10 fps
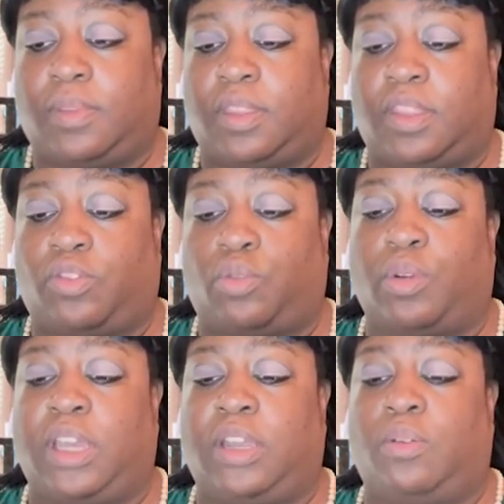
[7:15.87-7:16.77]
this
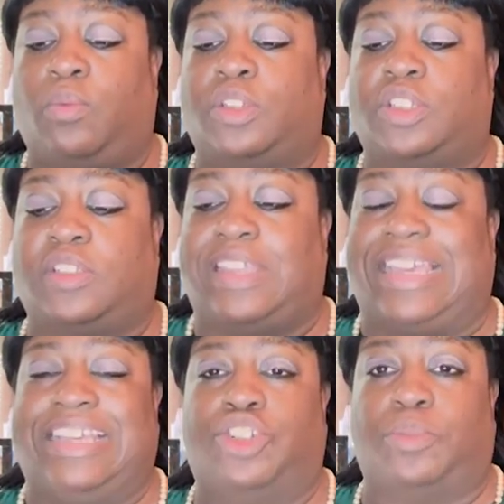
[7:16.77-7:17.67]
green, which is
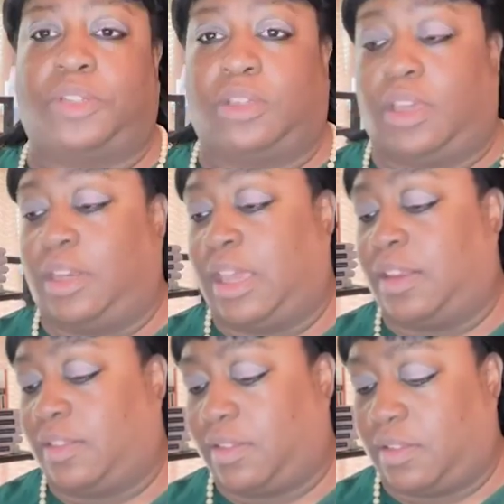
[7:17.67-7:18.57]
the Egypt, and
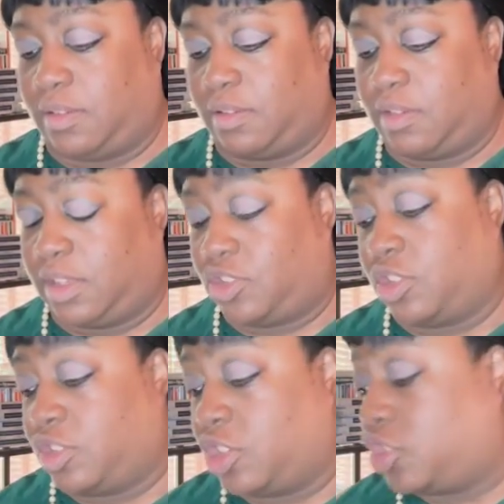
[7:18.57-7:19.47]
that's
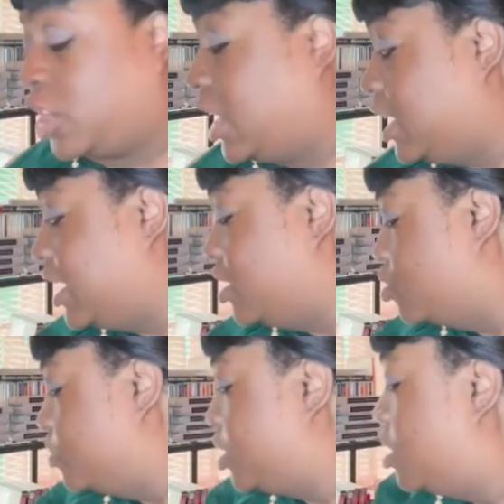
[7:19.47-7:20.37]
the shade
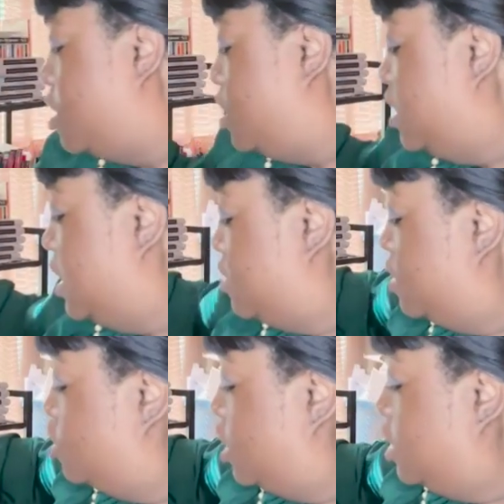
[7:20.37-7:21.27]
Egypt. That is
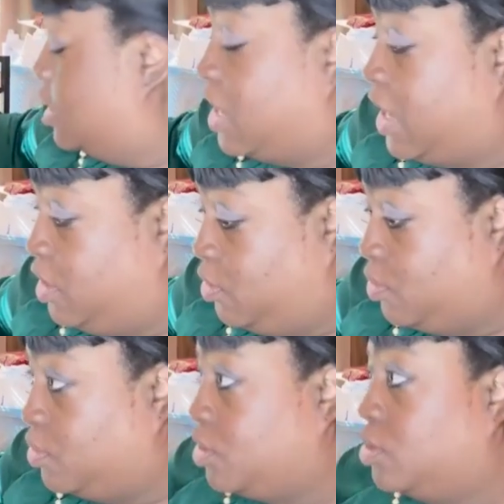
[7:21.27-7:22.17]
the shade that I
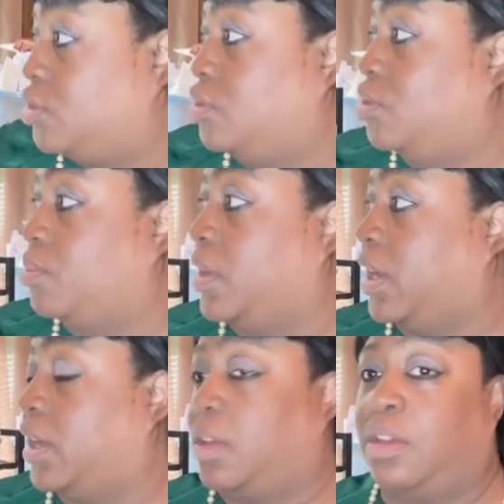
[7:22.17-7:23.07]
used to do
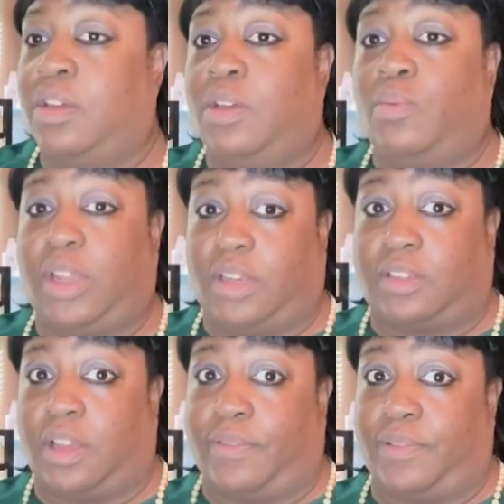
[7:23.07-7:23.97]
my wedding
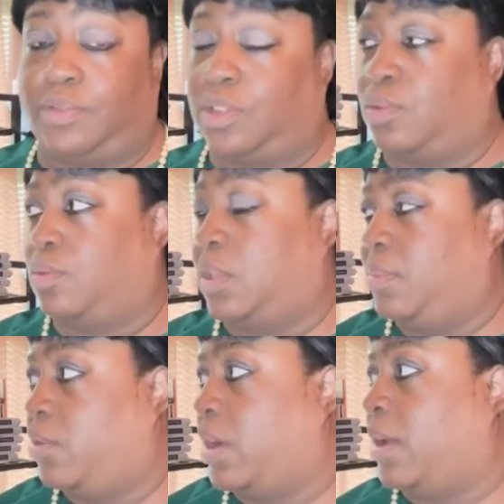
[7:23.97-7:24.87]
stuff. So let me
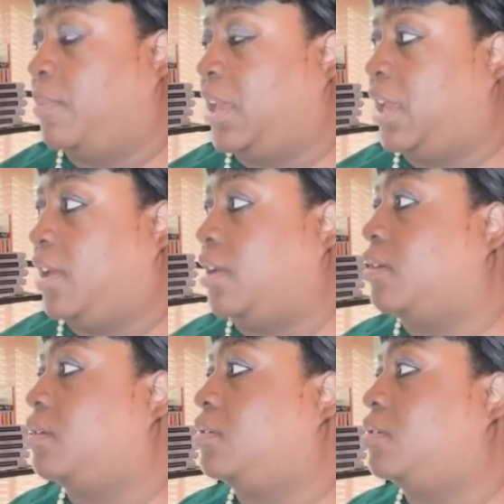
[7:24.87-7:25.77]
grab a
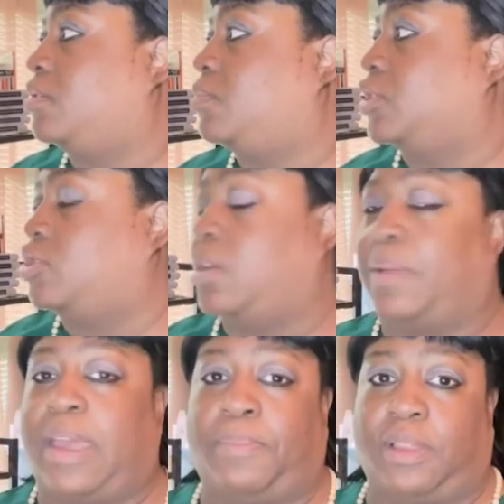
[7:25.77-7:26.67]
sponge tip
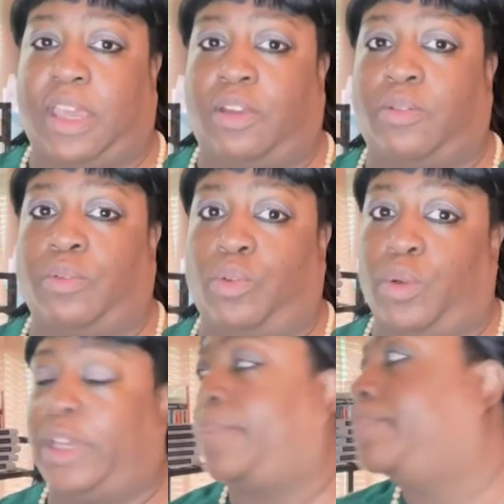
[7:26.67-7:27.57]
applicator real quick.